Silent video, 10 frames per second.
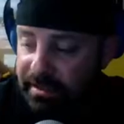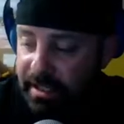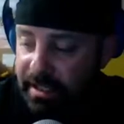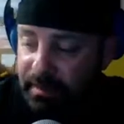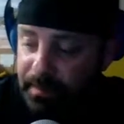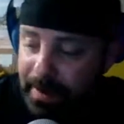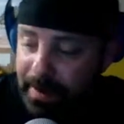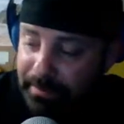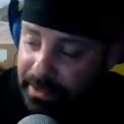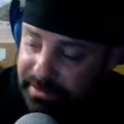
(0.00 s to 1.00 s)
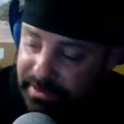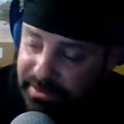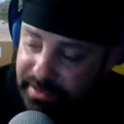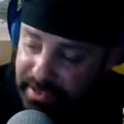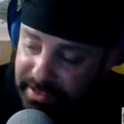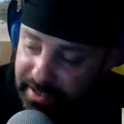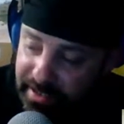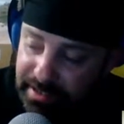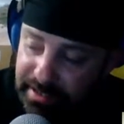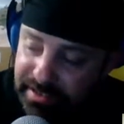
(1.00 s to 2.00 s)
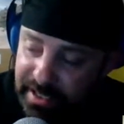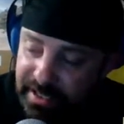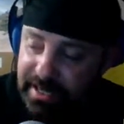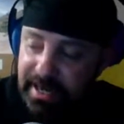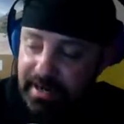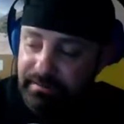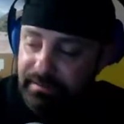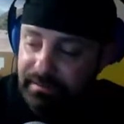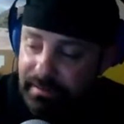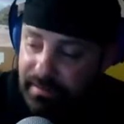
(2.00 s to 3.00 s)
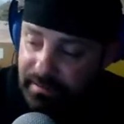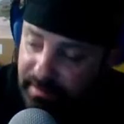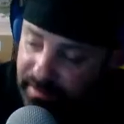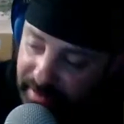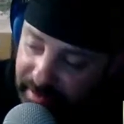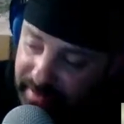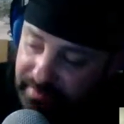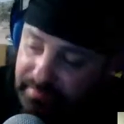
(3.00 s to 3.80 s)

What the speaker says: he's kind of a populist. Is that he's going to cave, and